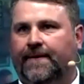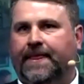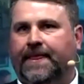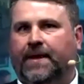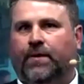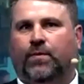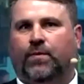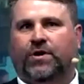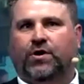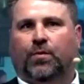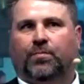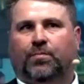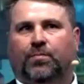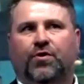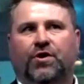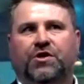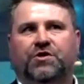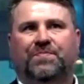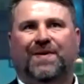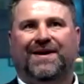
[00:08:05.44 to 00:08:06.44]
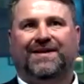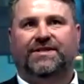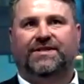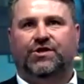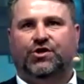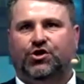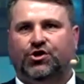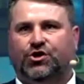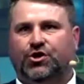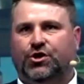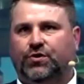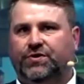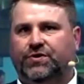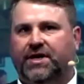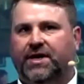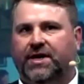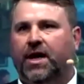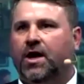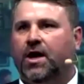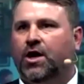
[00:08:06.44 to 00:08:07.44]
When your prospect is
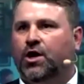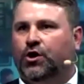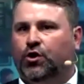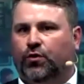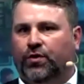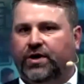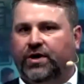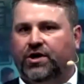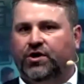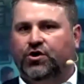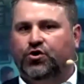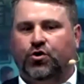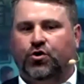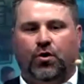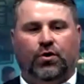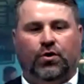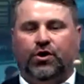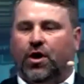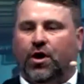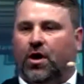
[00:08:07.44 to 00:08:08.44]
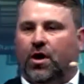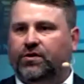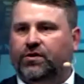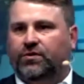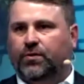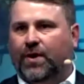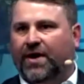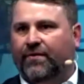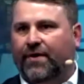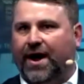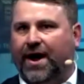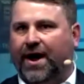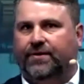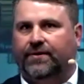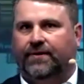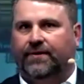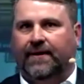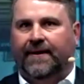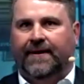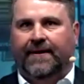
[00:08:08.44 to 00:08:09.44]
choosing, you're in control. Not the other way around.
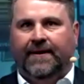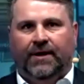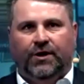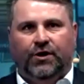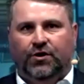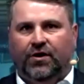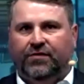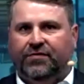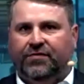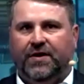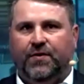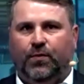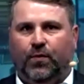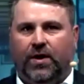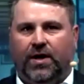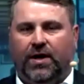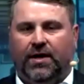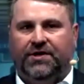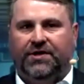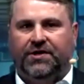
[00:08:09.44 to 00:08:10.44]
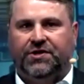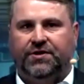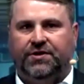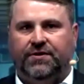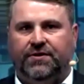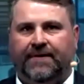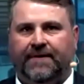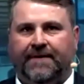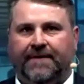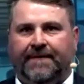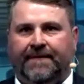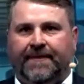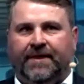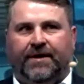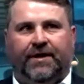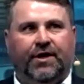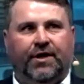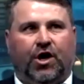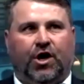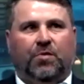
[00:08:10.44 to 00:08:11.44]
Nothing worse
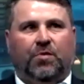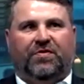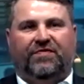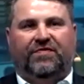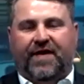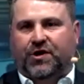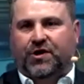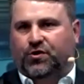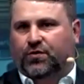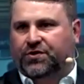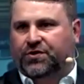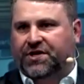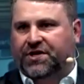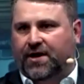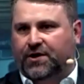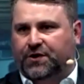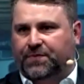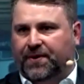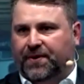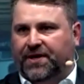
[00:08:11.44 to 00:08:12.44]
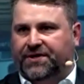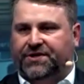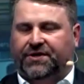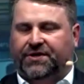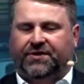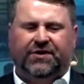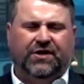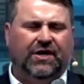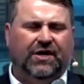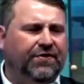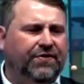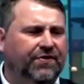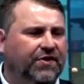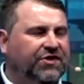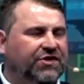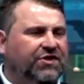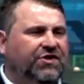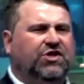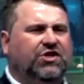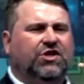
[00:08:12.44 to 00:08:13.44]
than an unprofessional salesperson that at the
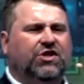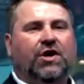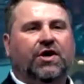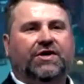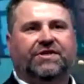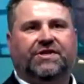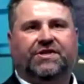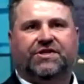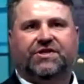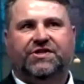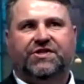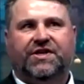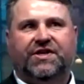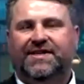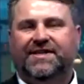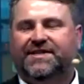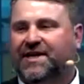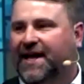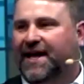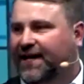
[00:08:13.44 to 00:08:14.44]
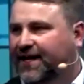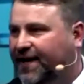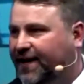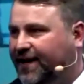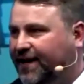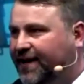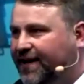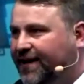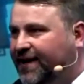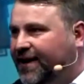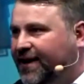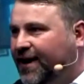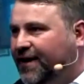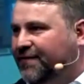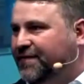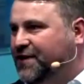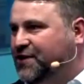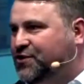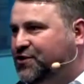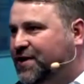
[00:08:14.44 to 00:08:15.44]
slightest scintilla of
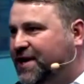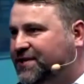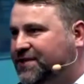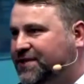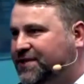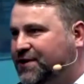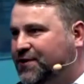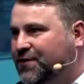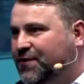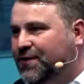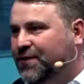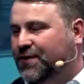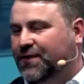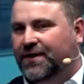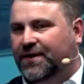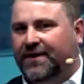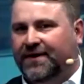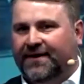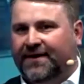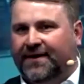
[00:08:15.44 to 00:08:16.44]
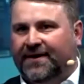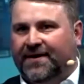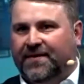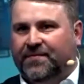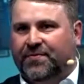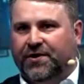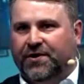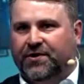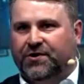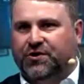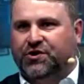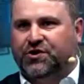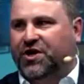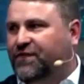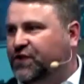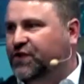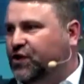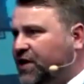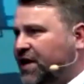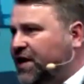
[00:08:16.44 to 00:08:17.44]
interest in your product or
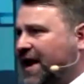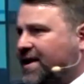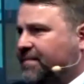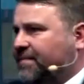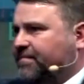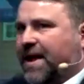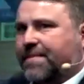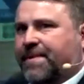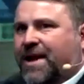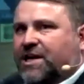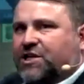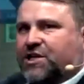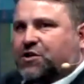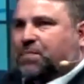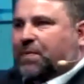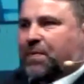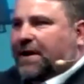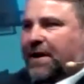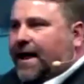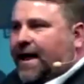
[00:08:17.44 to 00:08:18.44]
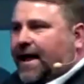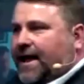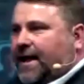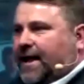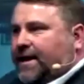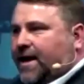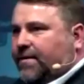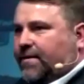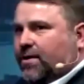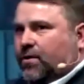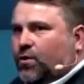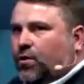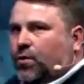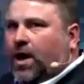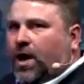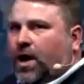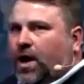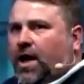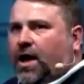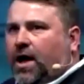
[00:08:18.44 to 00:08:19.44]
service, let me explain how it all
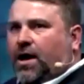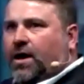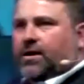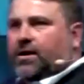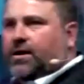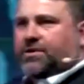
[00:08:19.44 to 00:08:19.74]
works.